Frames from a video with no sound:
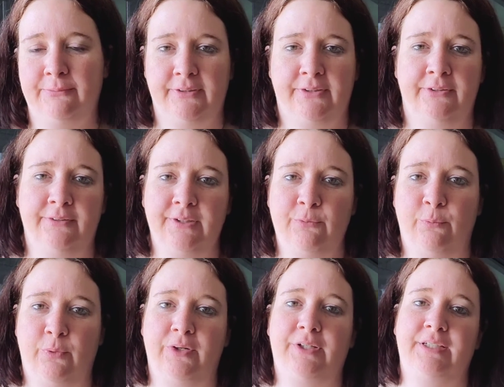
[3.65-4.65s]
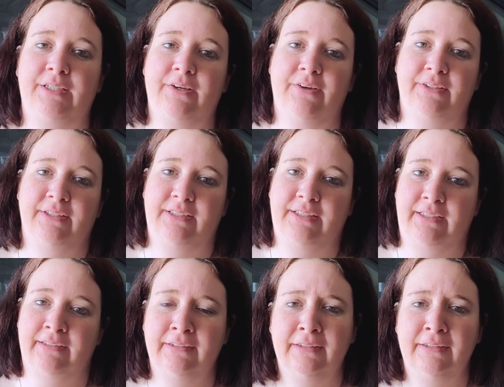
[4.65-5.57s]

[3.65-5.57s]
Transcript: We're currently working on the